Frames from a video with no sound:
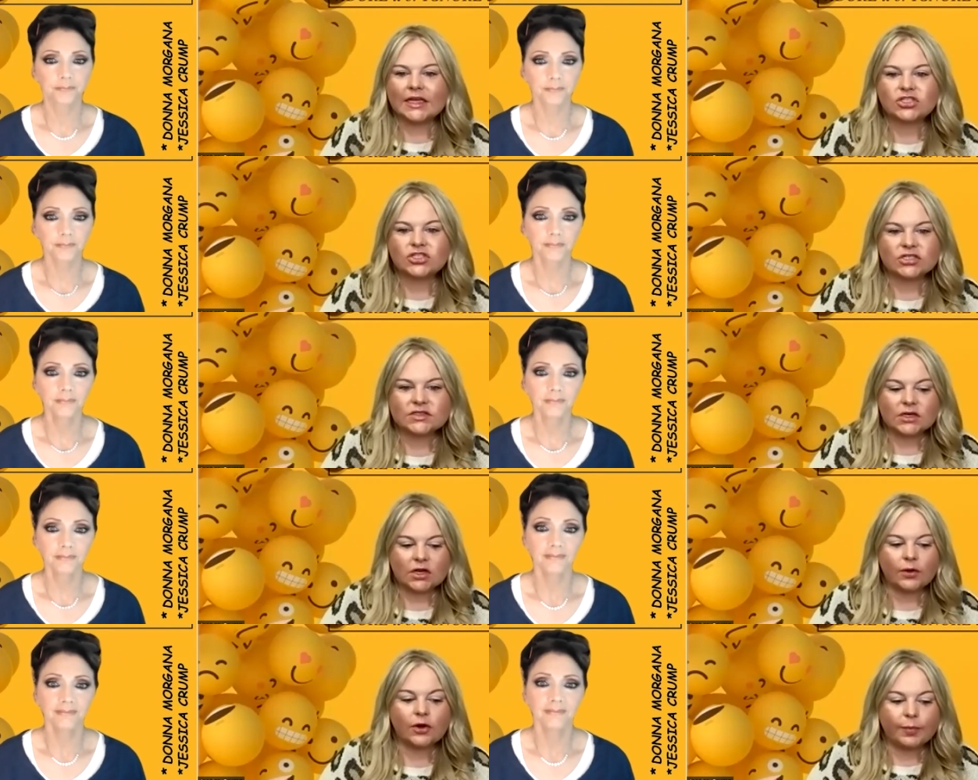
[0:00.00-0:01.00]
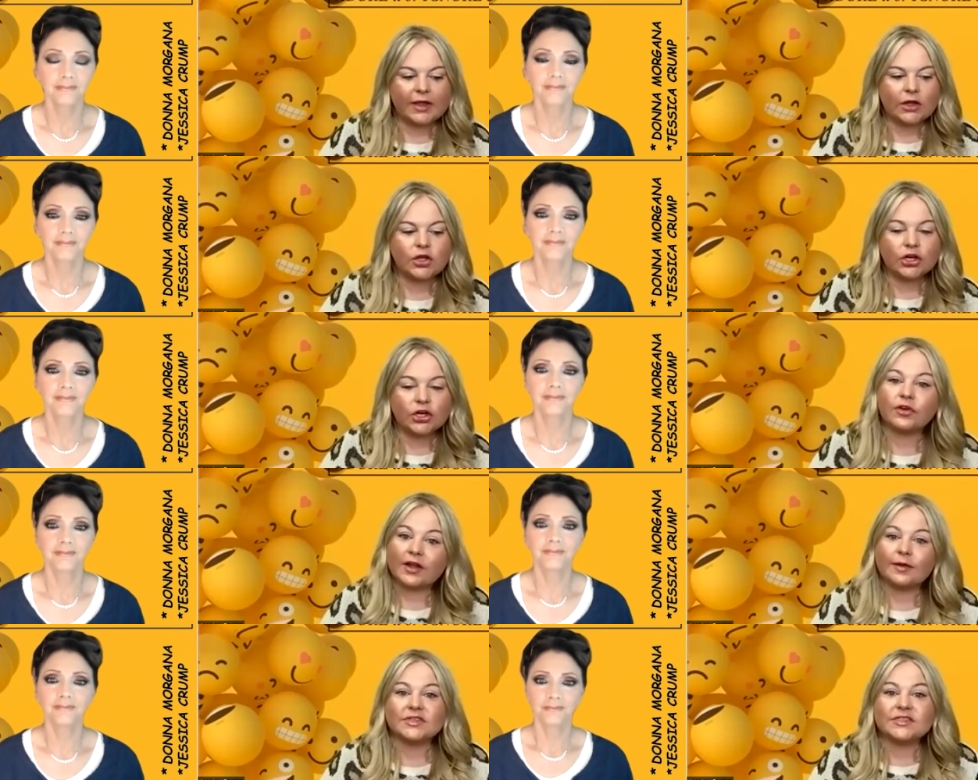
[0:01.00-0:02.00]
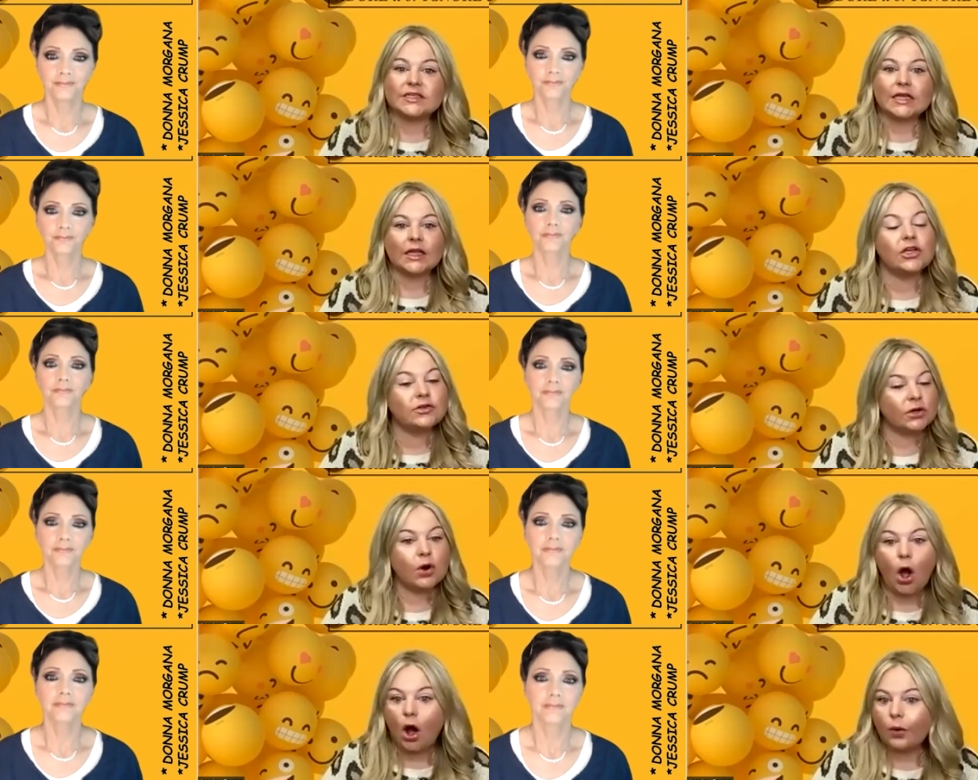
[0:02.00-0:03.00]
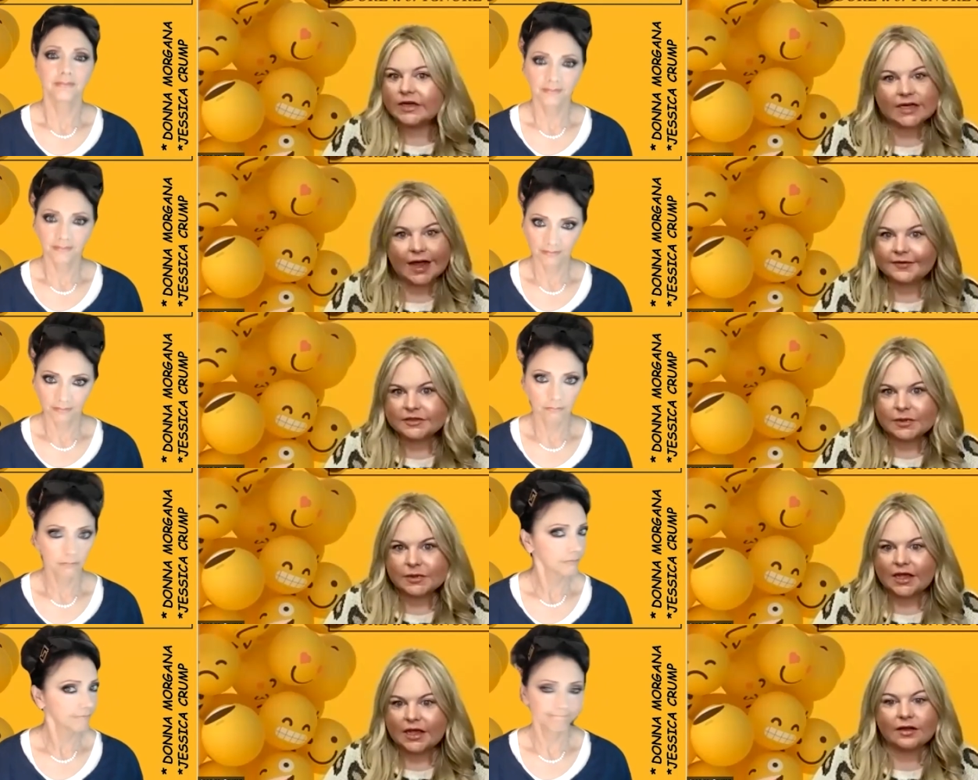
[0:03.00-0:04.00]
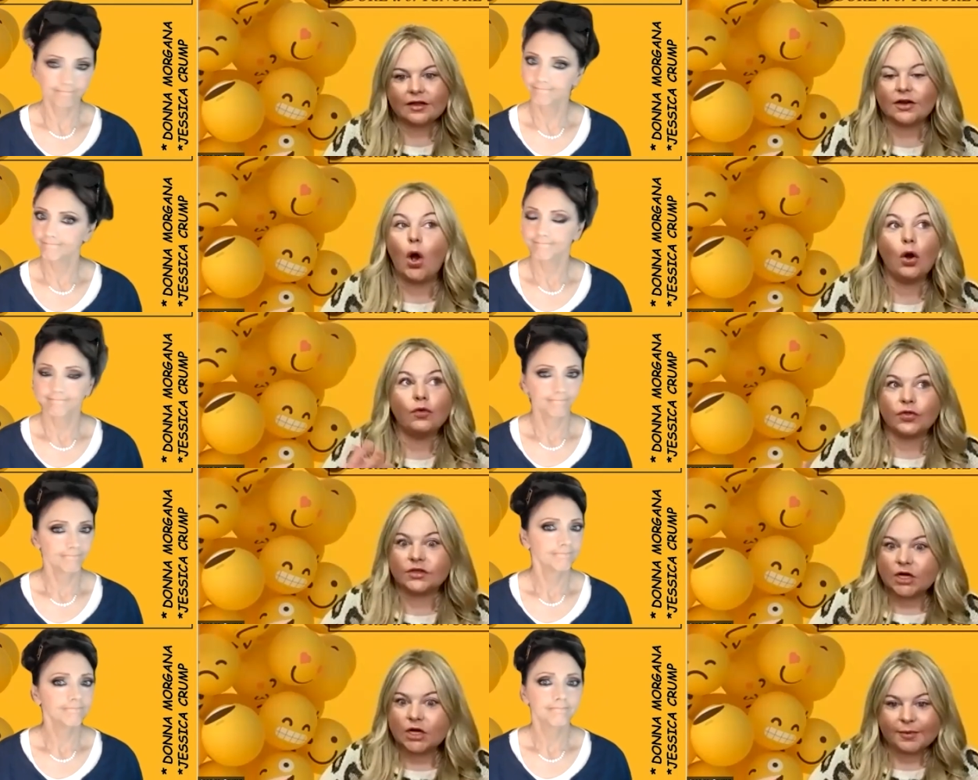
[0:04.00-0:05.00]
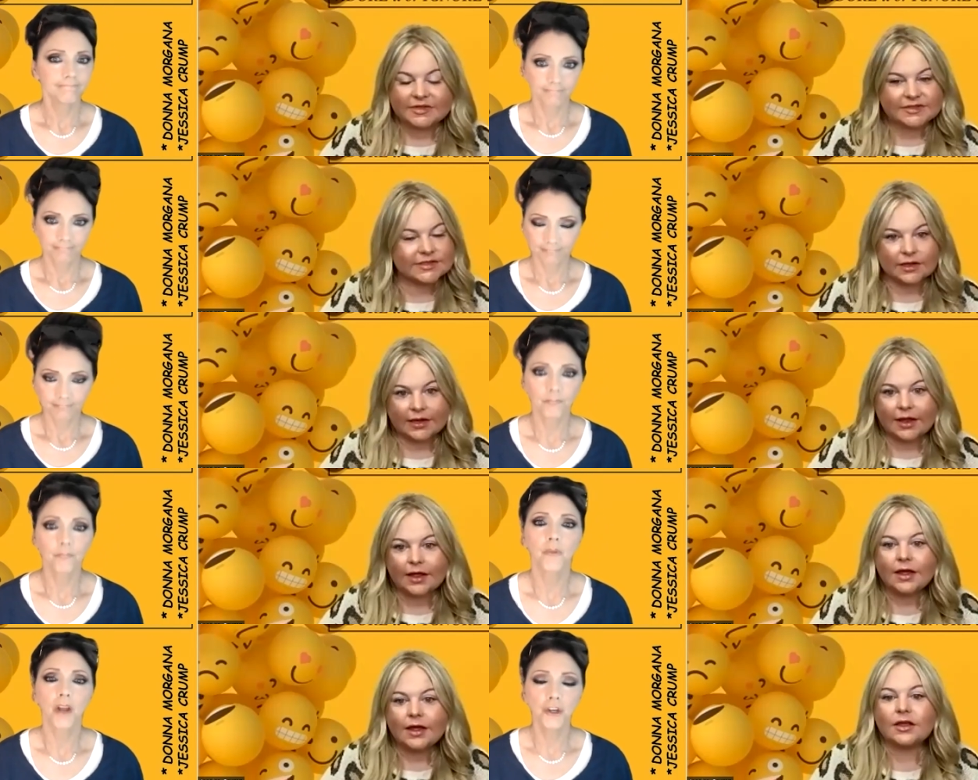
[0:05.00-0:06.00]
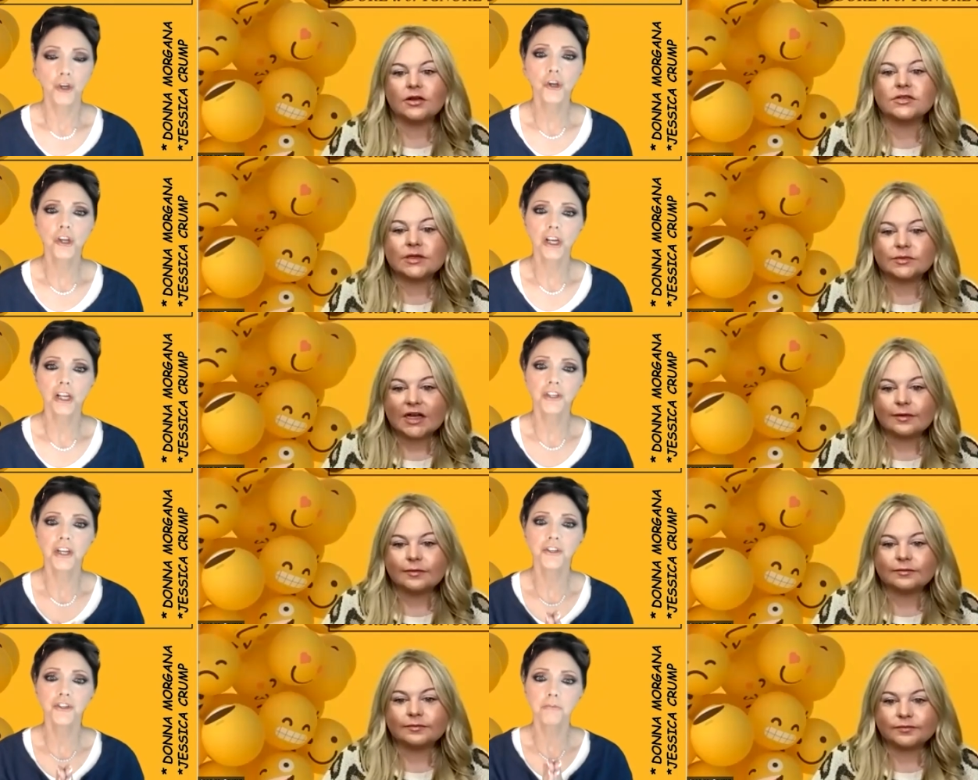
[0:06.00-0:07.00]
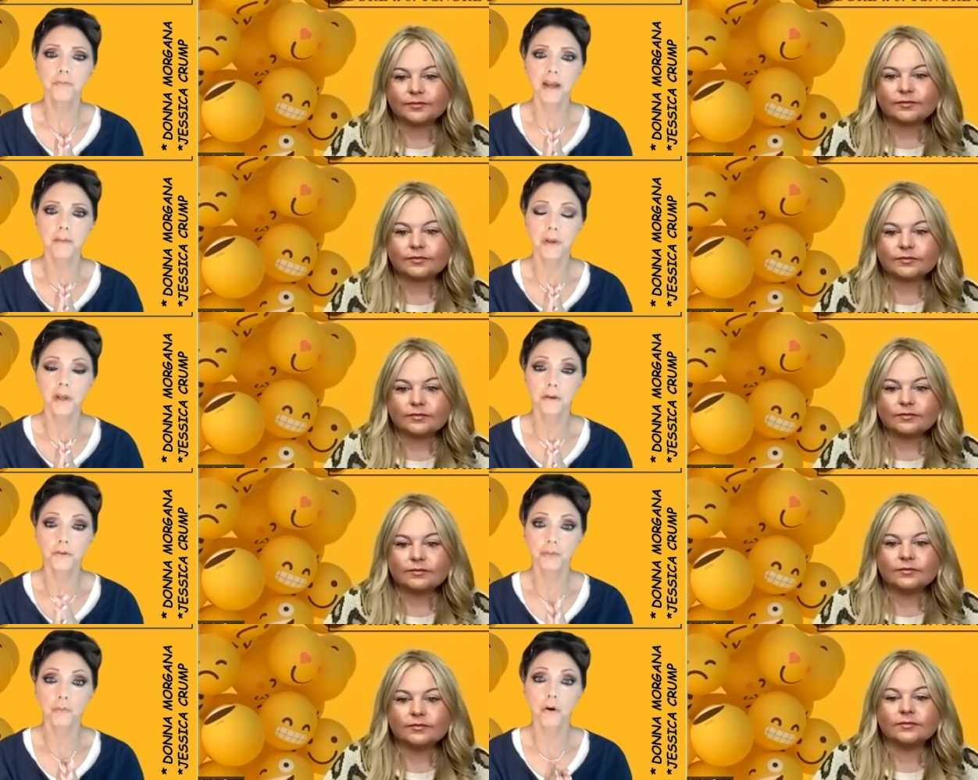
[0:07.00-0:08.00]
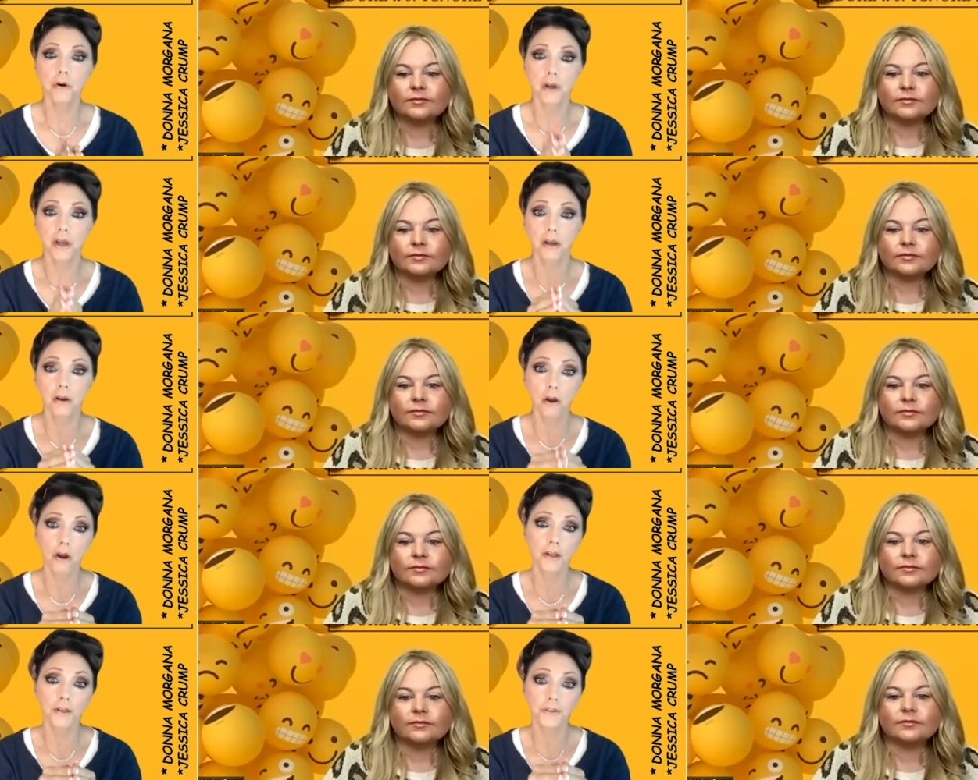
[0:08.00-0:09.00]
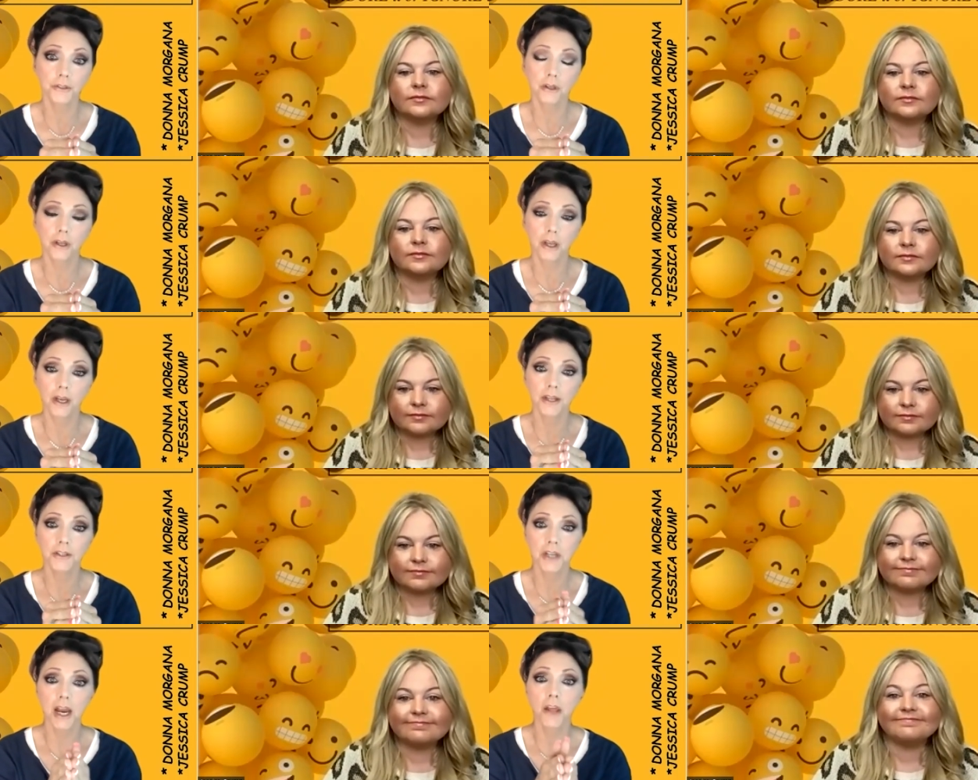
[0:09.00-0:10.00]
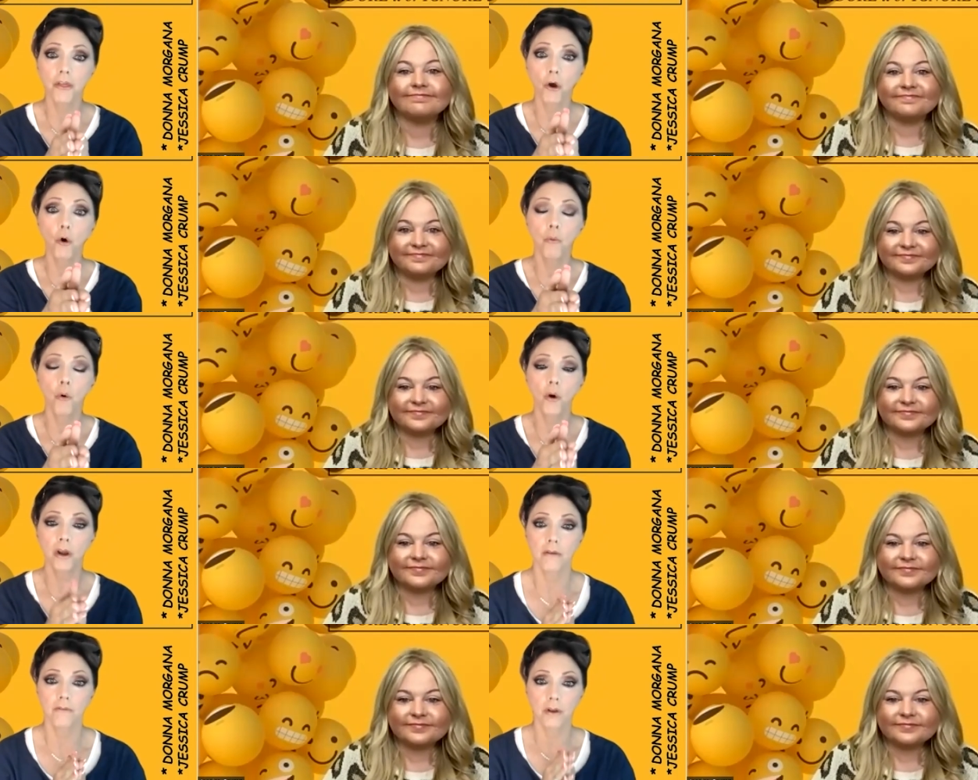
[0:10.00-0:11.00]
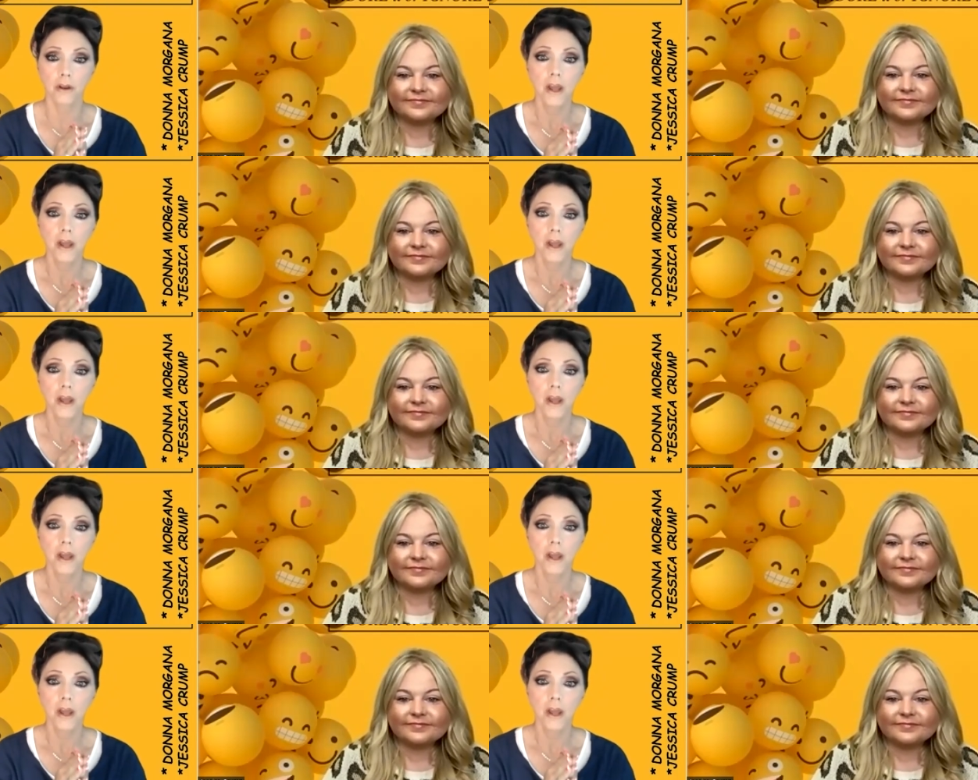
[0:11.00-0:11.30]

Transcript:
Speaker 1: it's just you know it'll be good for him to see like you don't always have to be you know over the top and silly.
Speaker 2: And you, you know, can get attention by being smart and honest, and that's kind of the whole point of it.